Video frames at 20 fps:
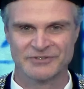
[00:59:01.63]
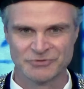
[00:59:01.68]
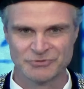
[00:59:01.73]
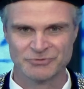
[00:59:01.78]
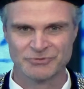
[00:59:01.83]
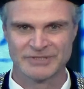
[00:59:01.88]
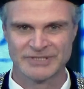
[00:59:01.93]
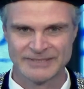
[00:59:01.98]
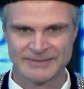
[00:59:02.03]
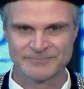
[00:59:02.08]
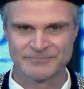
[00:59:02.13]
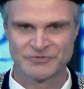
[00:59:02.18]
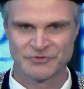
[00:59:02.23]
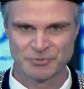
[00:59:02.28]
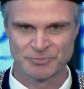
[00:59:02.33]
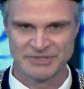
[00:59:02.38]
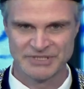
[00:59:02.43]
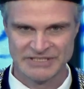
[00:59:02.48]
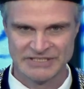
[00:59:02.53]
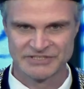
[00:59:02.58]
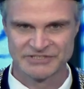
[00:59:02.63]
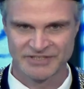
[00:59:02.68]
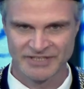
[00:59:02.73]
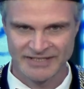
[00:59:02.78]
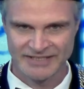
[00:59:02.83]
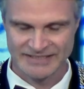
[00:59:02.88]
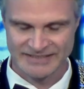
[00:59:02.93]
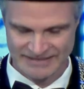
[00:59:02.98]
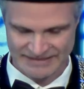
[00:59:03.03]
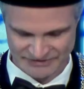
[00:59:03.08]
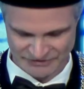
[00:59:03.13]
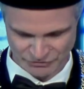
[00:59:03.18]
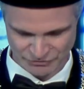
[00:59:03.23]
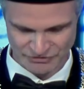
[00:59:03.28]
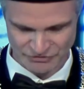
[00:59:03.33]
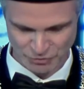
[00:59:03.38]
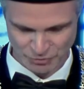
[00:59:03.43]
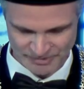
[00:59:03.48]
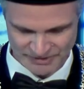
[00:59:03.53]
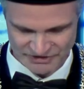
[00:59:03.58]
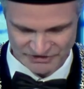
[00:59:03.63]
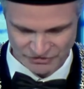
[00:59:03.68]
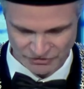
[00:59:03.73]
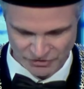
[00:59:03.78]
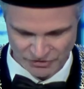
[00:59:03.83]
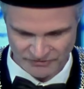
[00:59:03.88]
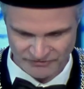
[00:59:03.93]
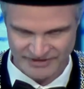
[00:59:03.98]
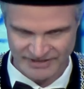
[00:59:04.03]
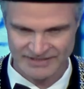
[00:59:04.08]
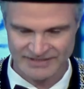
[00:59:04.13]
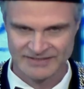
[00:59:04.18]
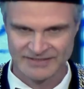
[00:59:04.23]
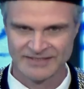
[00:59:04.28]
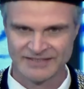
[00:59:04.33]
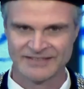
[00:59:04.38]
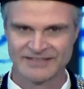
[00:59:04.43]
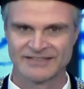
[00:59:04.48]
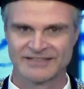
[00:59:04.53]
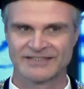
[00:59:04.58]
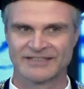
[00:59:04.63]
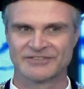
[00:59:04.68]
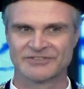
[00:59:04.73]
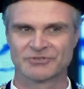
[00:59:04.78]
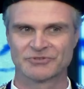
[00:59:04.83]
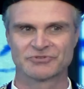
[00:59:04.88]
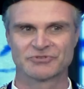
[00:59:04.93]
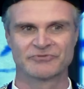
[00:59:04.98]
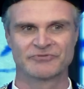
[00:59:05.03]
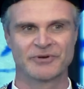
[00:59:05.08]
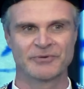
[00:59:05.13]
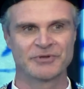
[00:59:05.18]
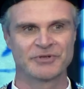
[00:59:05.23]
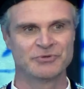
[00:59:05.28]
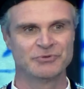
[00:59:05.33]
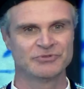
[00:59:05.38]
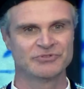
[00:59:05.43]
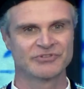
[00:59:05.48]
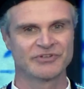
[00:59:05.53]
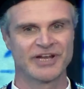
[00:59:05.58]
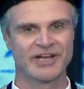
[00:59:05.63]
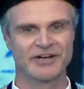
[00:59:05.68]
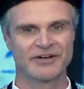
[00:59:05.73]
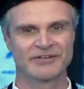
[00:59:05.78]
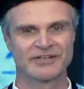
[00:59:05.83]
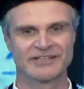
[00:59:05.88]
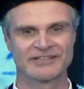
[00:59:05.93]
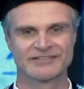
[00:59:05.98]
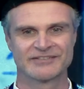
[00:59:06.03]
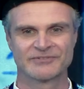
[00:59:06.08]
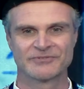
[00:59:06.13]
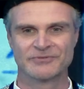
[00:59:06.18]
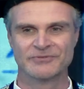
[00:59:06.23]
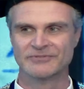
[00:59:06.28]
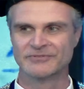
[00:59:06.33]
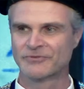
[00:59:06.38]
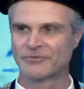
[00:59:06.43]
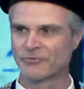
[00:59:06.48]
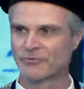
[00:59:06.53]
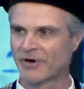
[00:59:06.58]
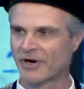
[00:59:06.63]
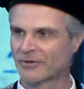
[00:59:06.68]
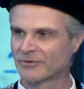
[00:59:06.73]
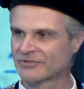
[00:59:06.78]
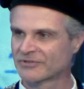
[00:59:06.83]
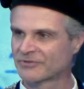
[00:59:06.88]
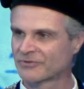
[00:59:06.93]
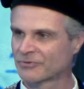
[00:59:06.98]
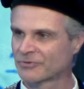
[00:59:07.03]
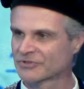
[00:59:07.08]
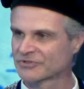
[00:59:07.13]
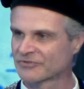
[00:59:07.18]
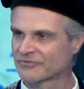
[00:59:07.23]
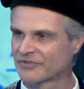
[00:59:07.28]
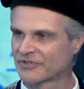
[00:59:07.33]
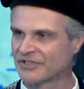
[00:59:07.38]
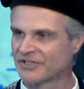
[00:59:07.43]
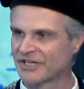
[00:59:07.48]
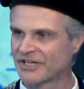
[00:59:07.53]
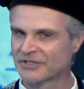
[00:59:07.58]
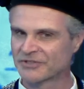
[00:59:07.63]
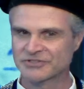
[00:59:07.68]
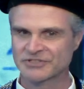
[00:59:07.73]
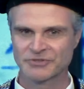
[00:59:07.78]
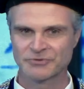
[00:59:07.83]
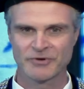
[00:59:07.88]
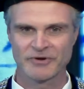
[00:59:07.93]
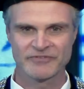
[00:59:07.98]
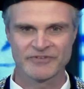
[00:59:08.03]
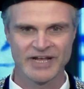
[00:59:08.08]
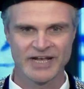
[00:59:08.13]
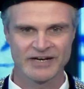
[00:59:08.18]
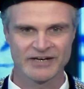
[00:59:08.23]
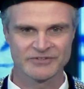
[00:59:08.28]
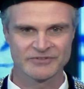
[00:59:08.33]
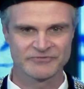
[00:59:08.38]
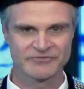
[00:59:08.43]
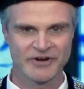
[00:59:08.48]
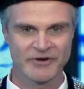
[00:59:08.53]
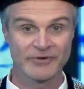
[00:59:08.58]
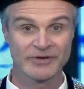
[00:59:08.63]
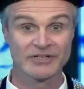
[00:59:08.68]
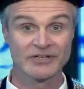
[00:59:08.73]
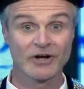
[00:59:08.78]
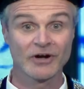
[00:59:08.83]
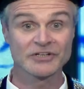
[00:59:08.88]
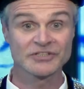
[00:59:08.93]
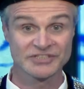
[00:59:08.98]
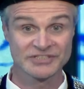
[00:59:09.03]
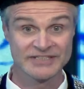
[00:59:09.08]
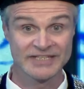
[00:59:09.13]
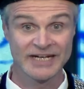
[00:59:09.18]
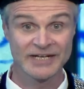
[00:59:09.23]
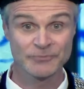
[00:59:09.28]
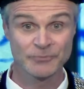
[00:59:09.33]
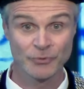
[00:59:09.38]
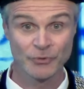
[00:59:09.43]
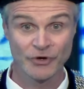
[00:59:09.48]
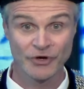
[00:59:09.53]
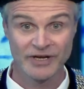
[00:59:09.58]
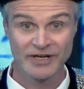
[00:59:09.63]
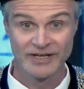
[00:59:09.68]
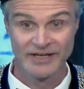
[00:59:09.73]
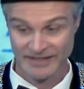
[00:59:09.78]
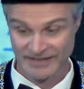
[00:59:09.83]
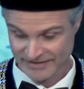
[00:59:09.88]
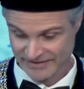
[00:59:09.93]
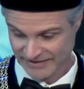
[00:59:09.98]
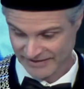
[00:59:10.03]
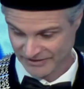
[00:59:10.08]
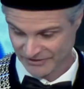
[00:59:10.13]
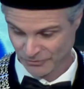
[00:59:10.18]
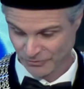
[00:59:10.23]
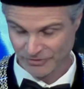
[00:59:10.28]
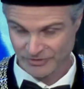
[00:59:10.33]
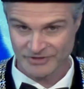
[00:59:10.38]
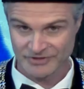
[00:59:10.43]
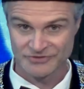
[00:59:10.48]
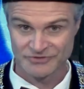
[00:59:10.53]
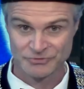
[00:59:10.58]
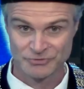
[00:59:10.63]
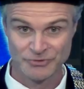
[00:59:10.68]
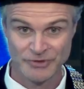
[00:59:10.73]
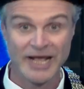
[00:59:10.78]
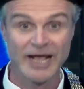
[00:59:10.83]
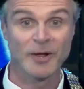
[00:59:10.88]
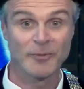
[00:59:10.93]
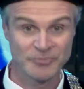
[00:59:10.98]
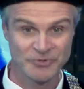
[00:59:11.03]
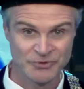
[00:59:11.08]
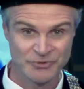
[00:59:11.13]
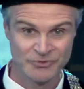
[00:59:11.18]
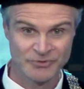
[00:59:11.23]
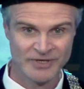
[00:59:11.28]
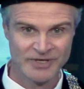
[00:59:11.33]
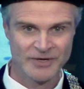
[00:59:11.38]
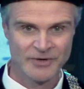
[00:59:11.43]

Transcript: to be studied and to be solved. And it's also very good to hear that throughout the course of the years, you have gathered a very large network in order to help you